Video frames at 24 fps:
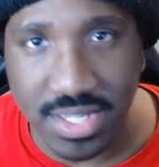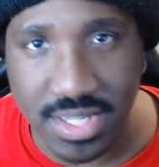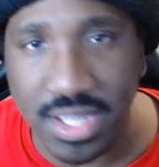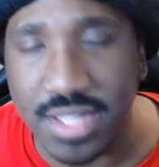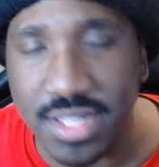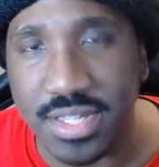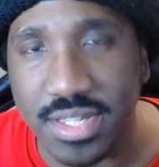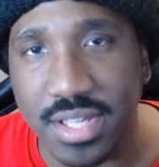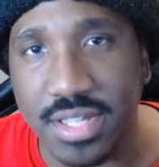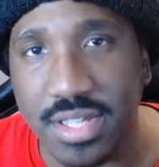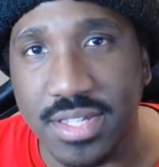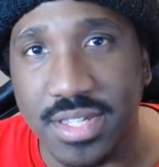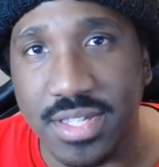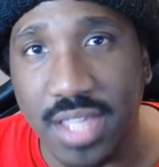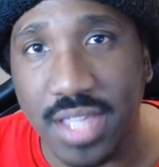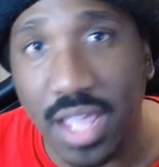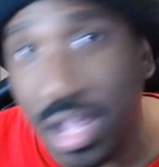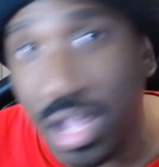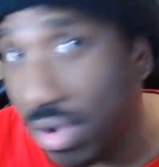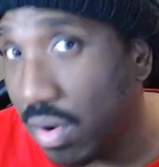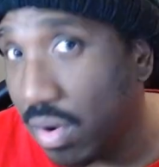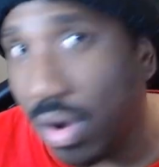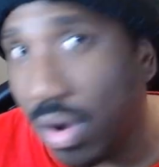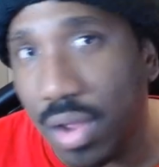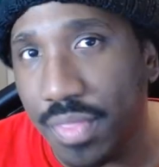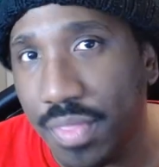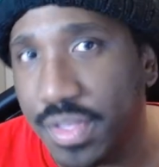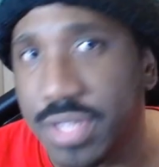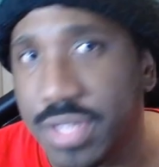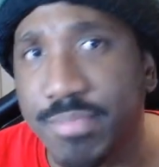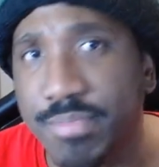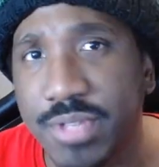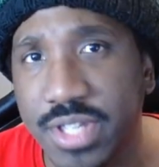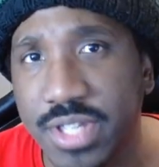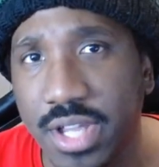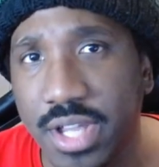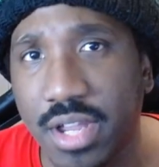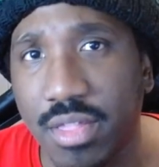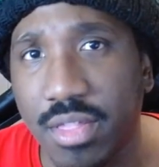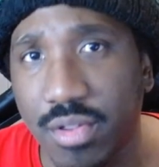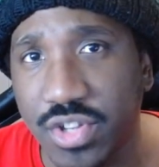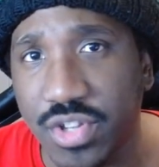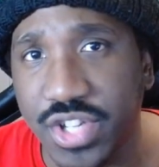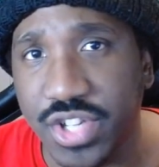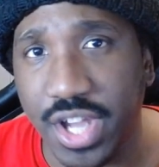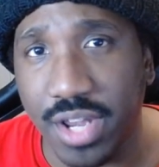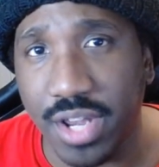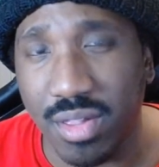seasons here on this
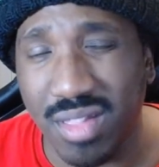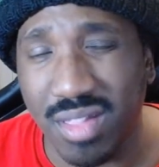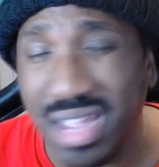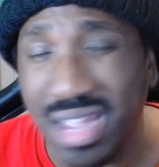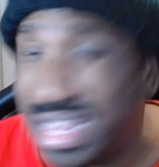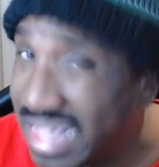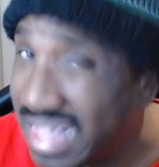particular channel,